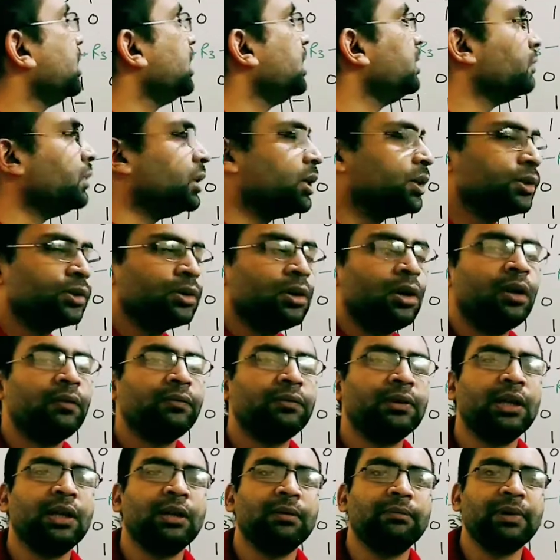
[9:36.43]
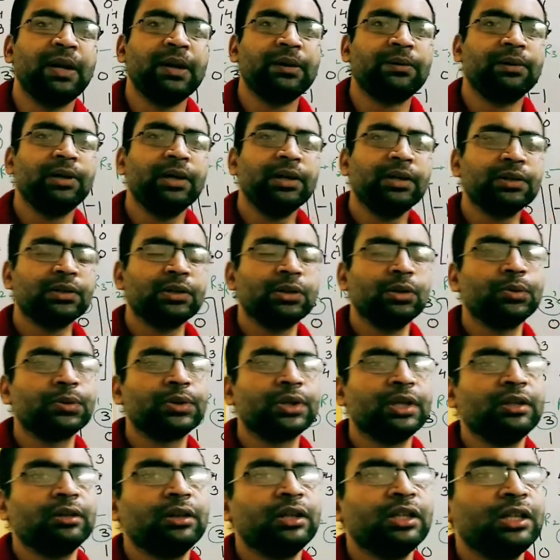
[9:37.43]
inverse of a matrix
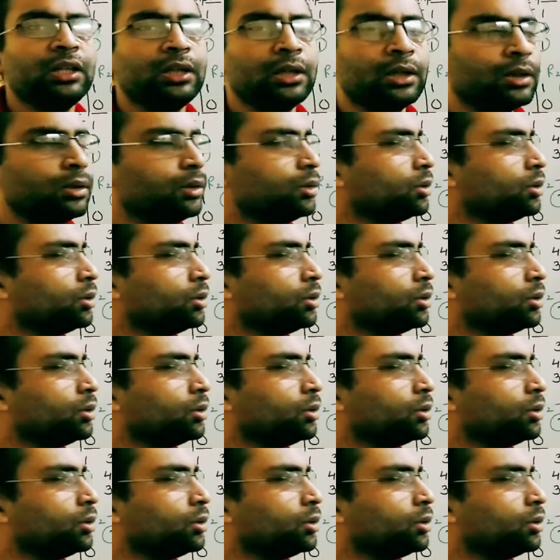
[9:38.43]
using the